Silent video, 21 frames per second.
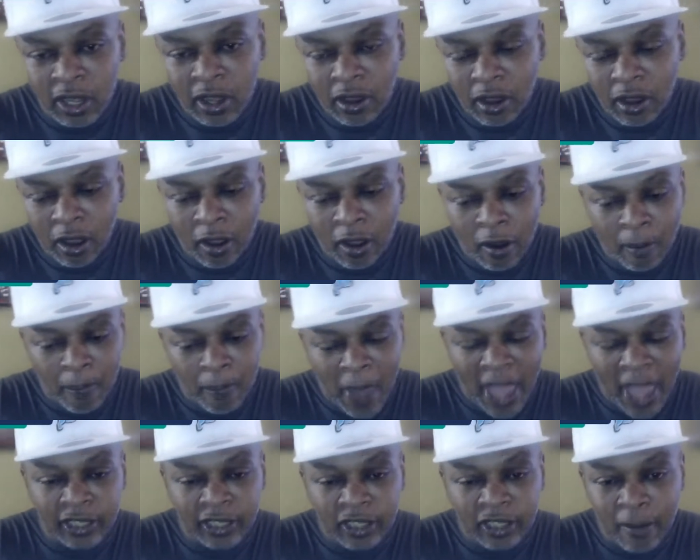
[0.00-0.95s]
a
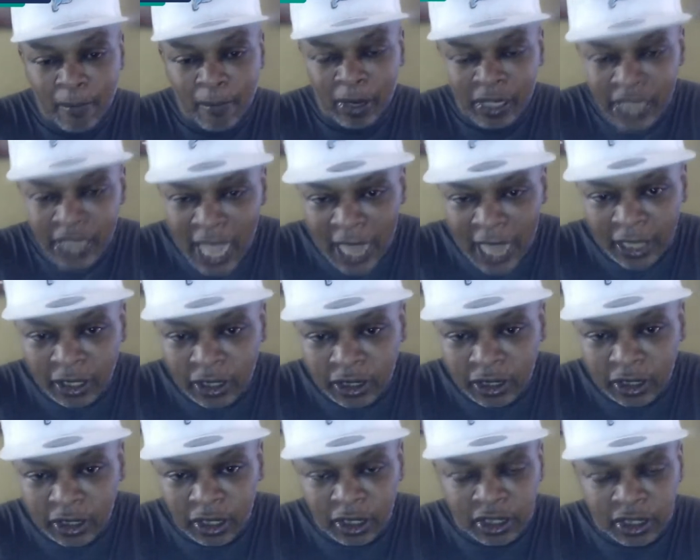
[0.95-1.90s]
package of
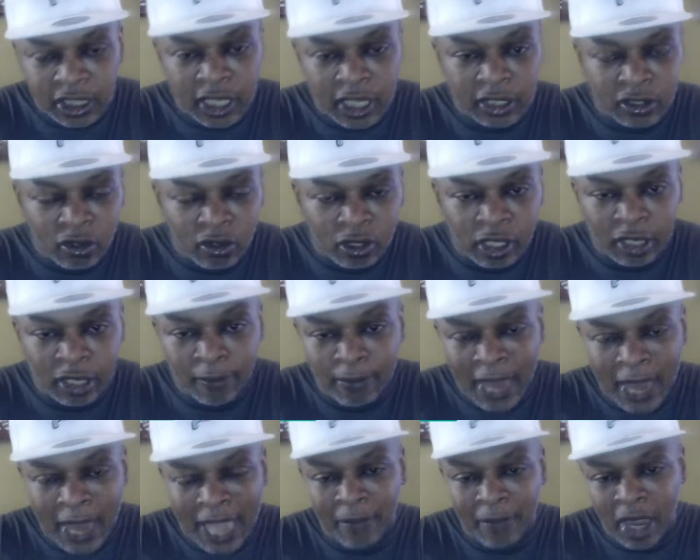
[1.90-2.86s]
bananas or something to another
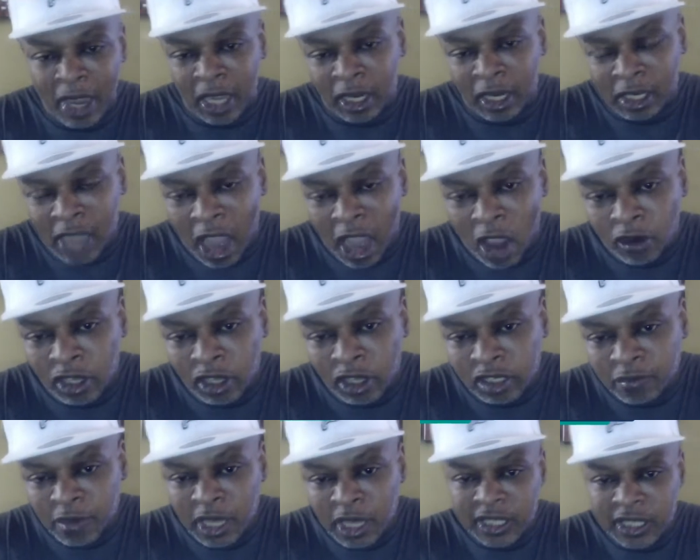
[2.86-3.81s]
black man or call
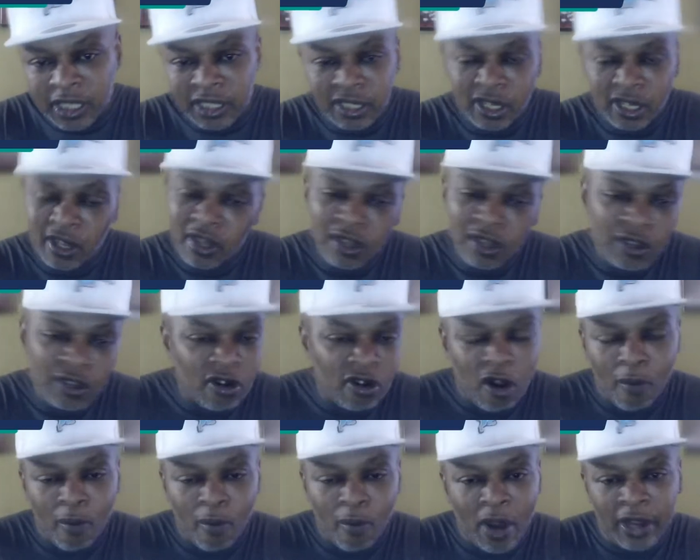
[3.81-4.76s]
us monkeys, you
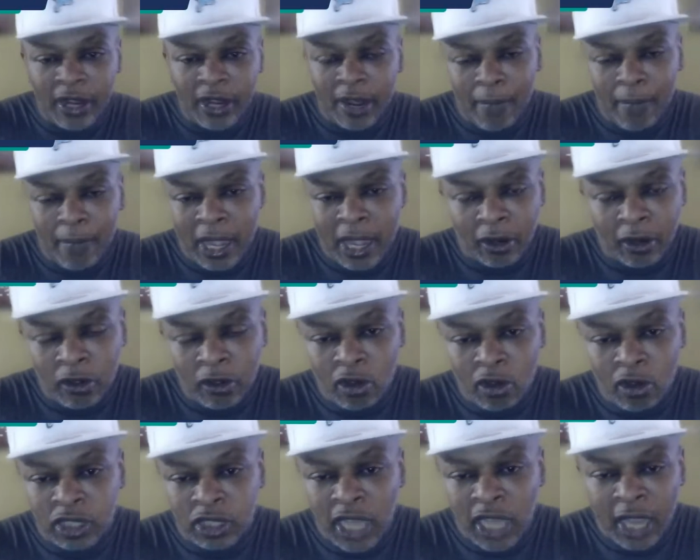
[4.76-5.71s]
don't bring that man on
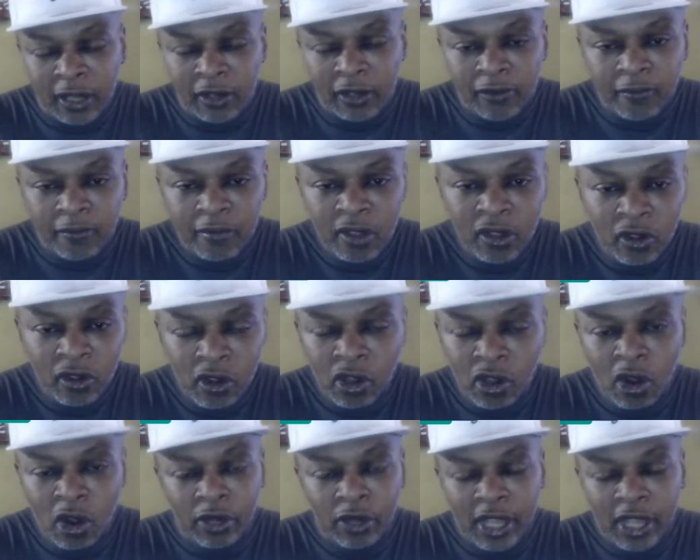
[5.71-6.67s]
your channel.
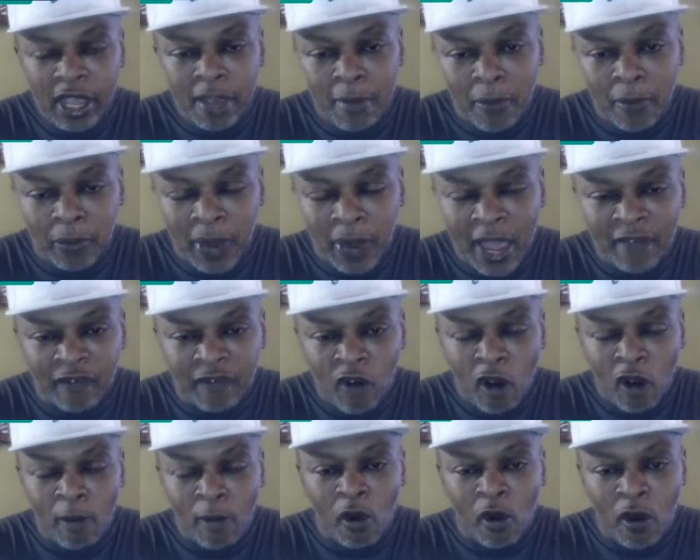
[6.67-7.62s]
You don't give him a
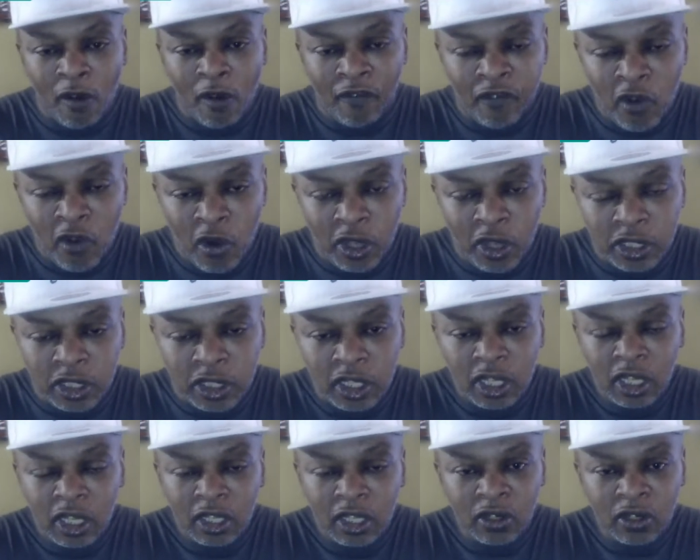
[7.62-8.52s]
platform or a voice. You